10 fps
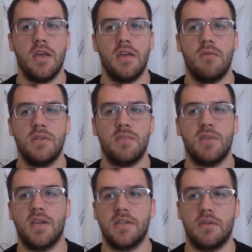it wasn't
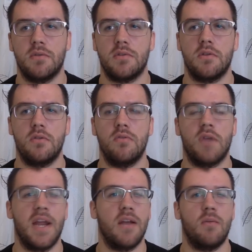because I was so
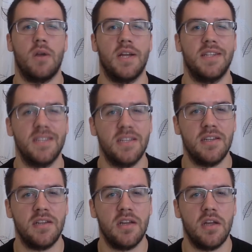great at what I did